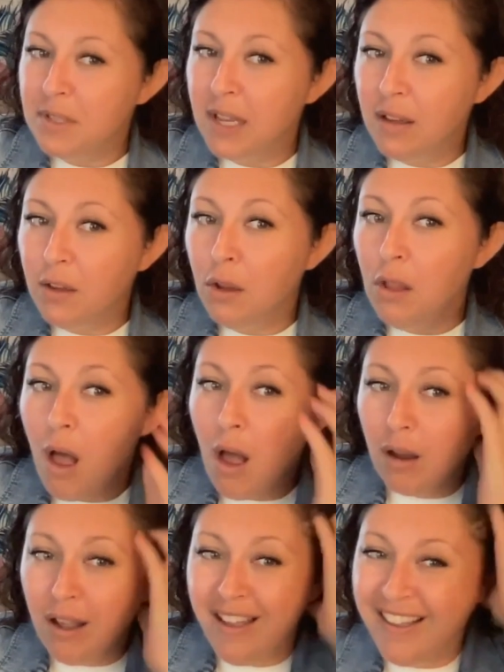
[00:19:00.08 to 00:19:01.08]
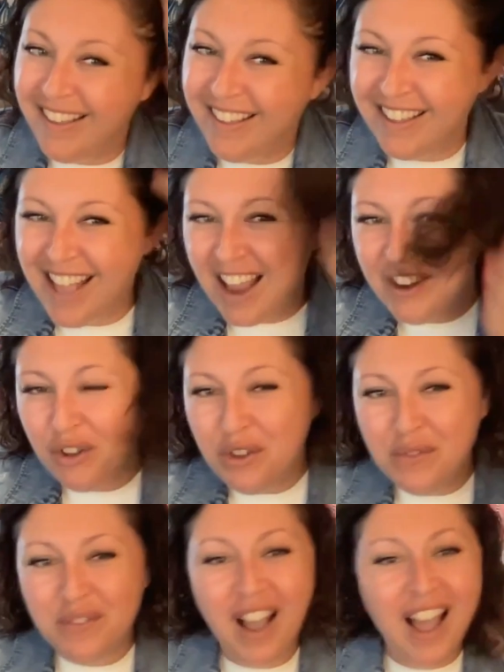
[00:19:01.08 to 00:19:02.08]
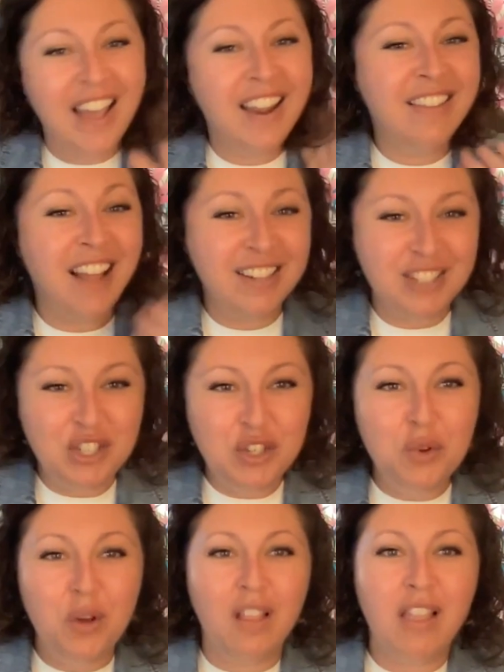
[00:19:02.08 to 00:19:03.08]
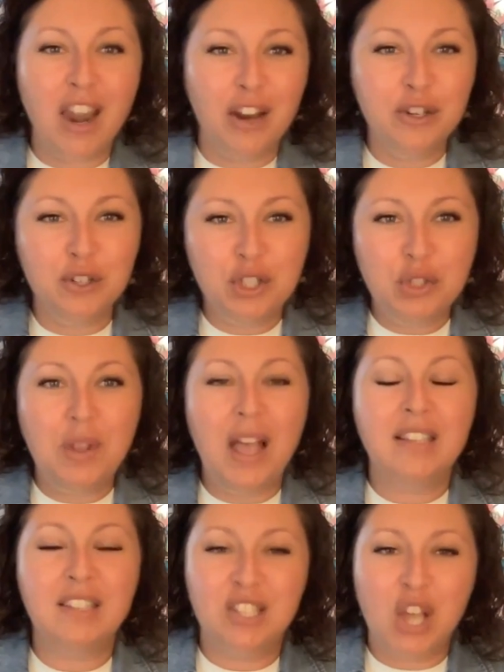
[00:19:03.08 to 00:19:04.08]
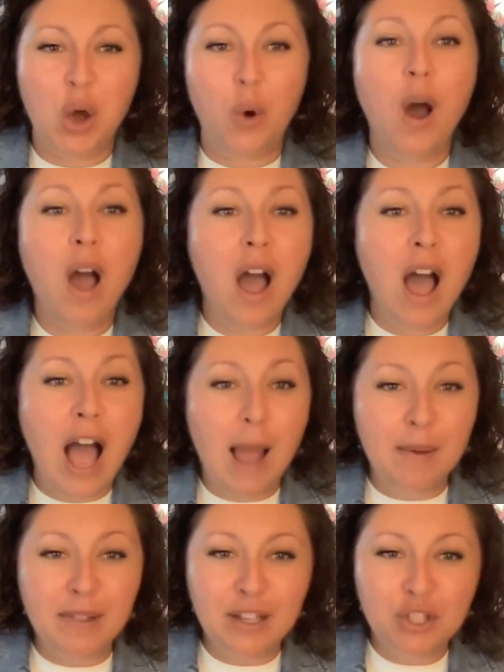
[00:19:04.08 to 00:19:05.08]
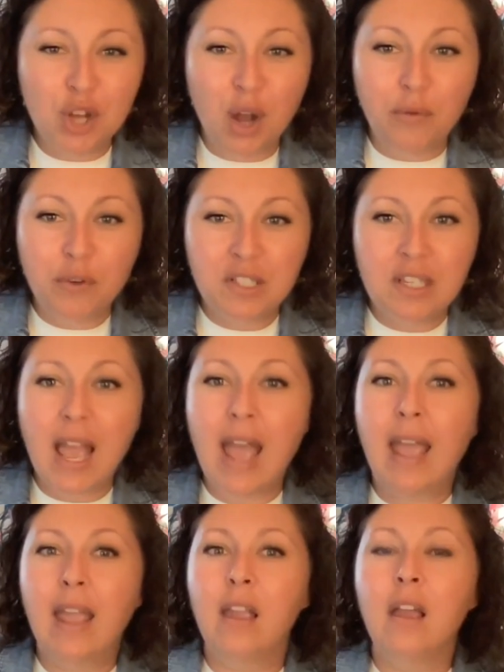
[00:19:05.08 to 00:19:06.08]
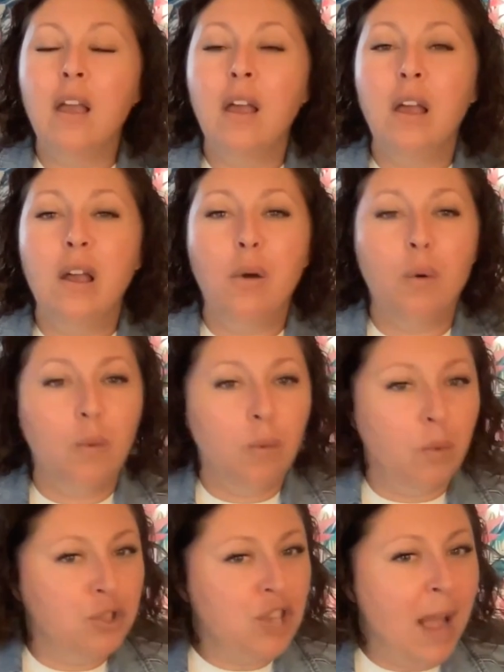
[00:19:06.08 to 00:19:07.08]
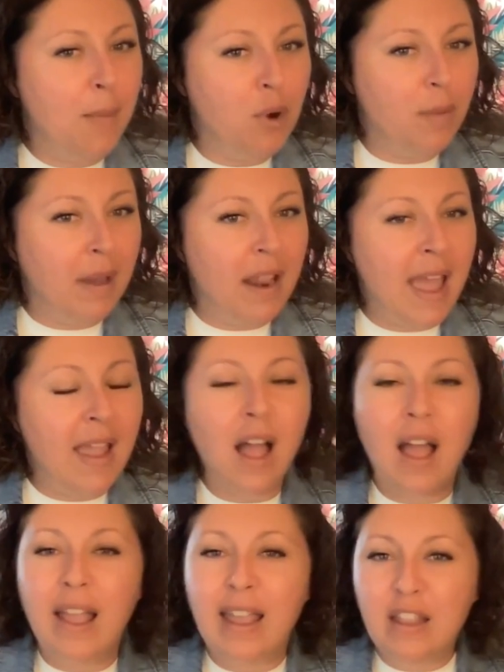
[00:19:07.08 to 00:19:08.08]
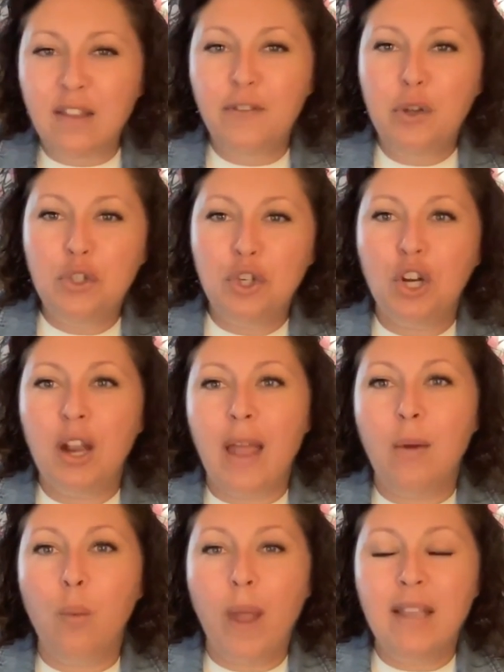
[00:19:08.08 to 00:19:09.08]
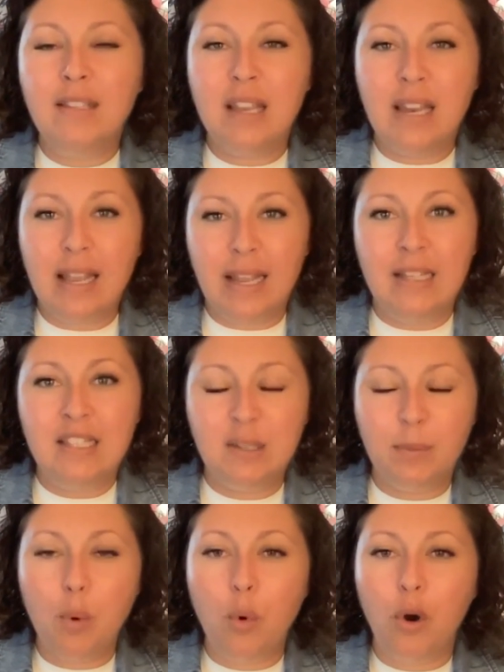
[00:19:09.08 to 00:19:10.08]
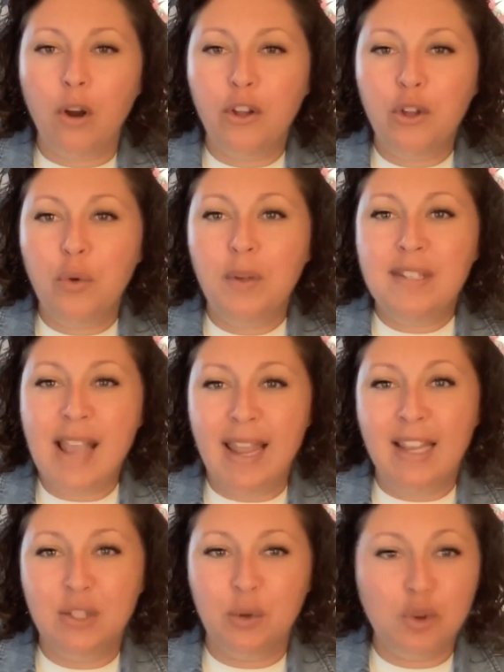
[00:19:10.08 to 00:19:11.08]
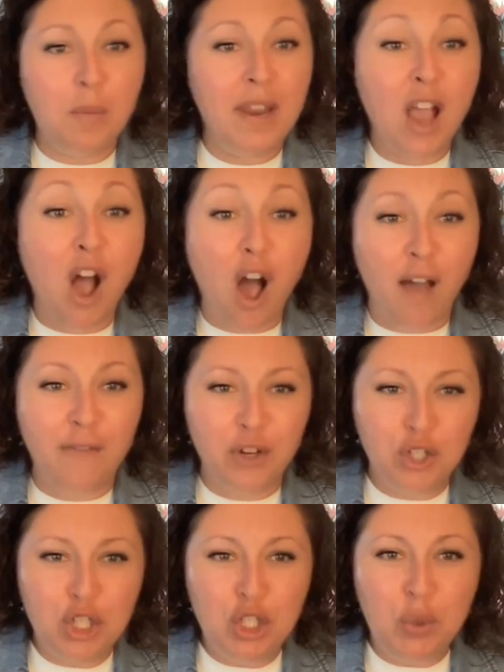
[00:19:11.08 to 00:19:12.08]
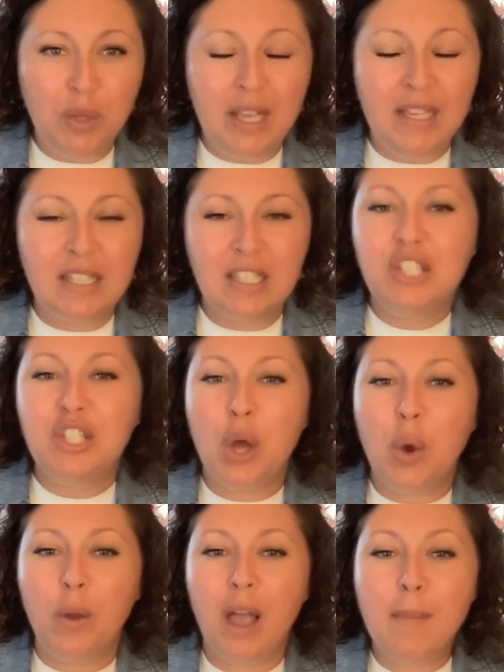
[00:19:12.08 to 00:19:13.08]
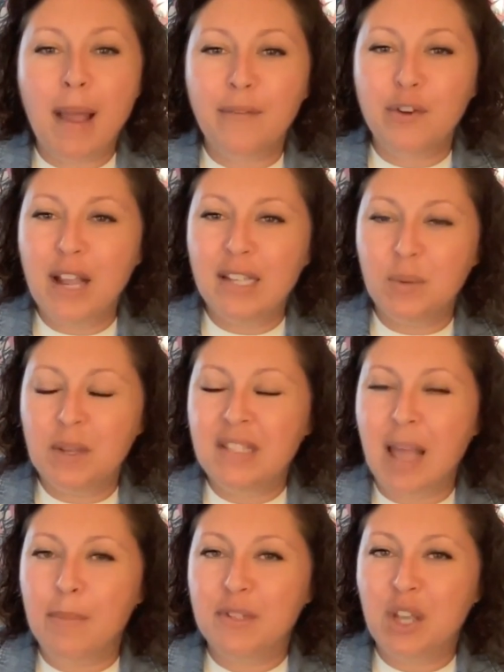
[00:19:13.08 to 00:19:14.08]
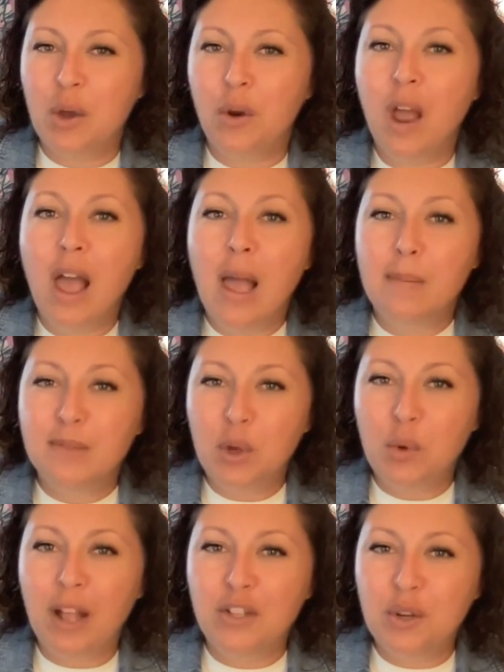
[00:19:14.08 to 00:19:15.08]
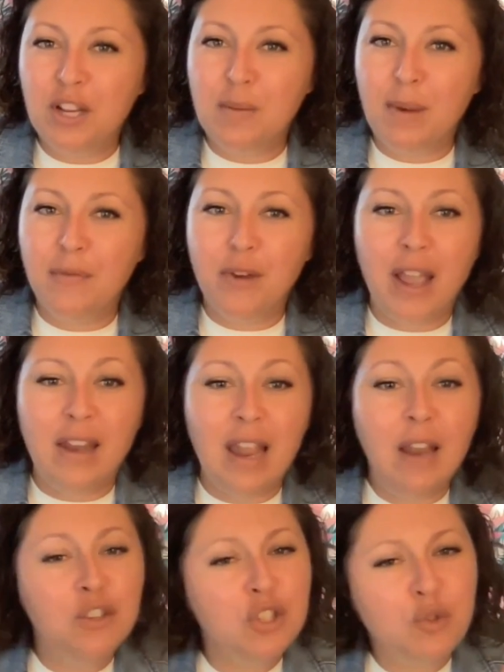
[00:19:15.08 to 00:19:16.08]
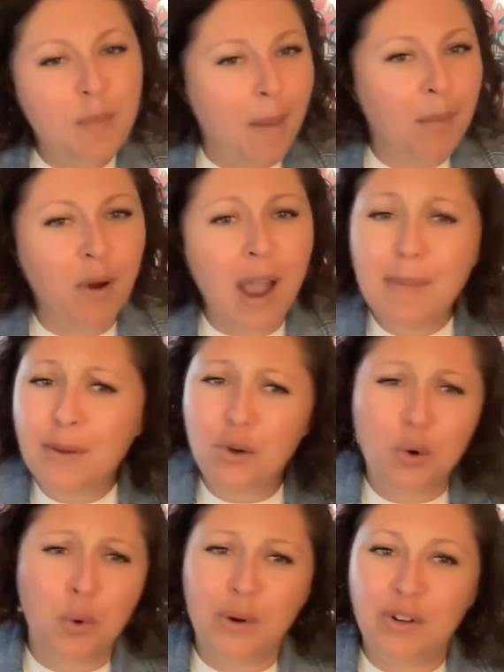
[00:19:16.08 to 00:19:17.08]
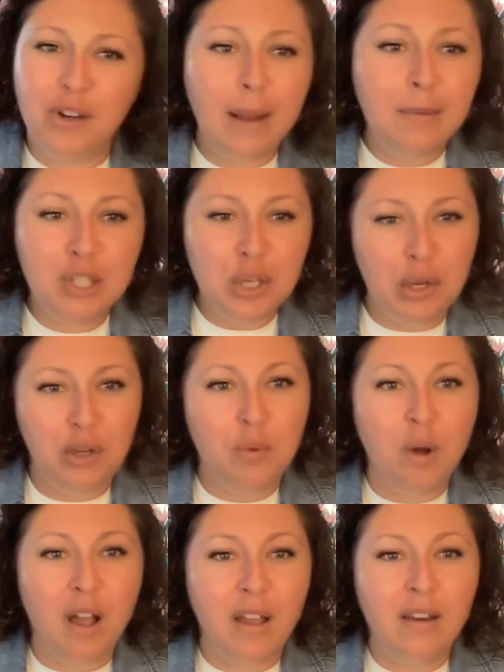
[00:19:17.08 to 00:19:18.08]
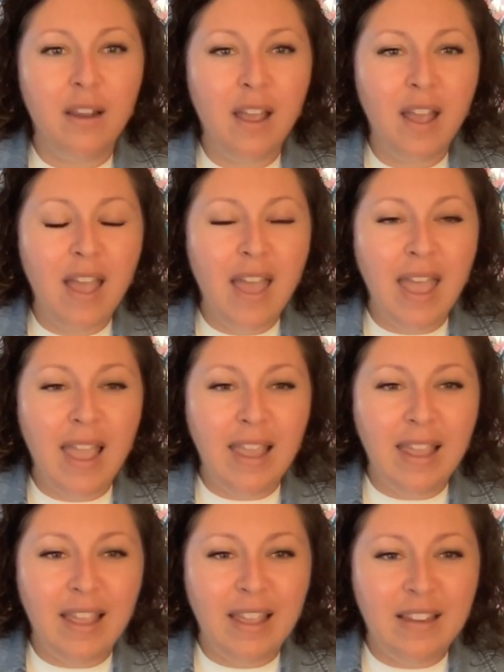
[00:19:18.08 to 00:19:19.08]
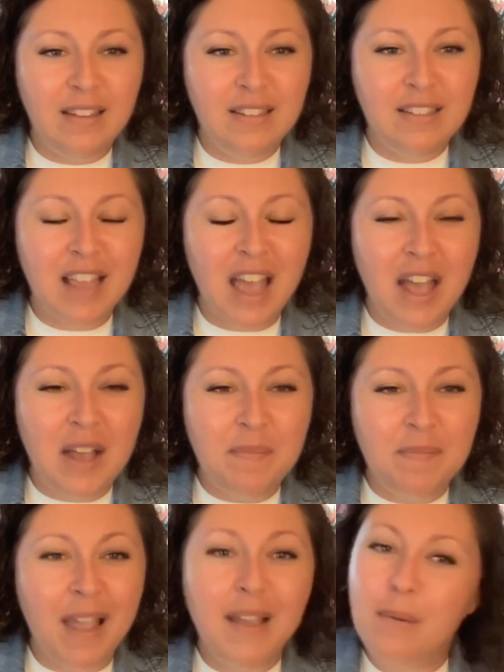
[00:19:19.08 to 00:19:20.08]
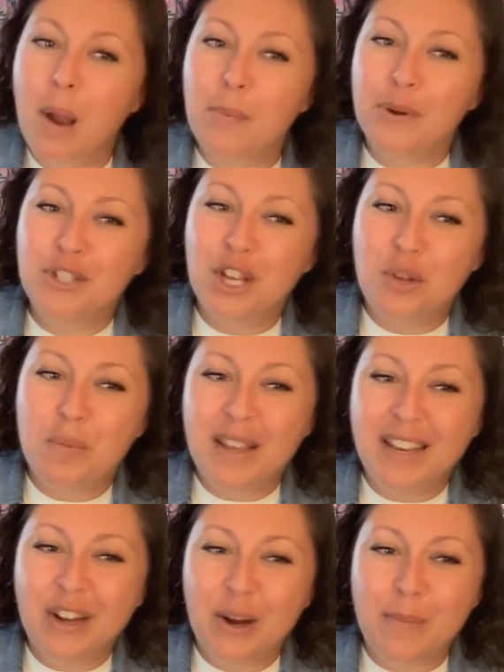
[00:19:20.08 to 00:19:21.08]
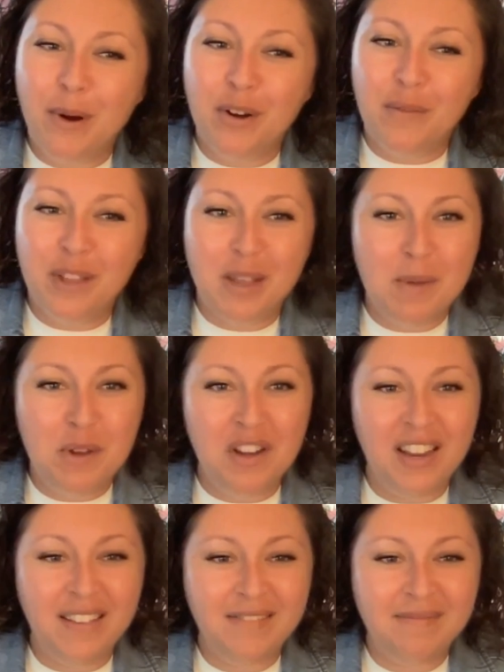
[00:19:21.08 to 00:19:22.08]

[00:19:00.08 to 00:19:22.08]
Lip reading: getting a little long. I know you've got a lot to do, a lot on your to-do list. So I'm going to let you go for today. We'll chat more about AI in the future and ways that it can support you in taking social media off your to-do list. So come back for next week's episode. I'm so glad you're here, my friend. And just remember, I'm in your corner. I'm cheering you on. And I appreciate you being here and part of the community.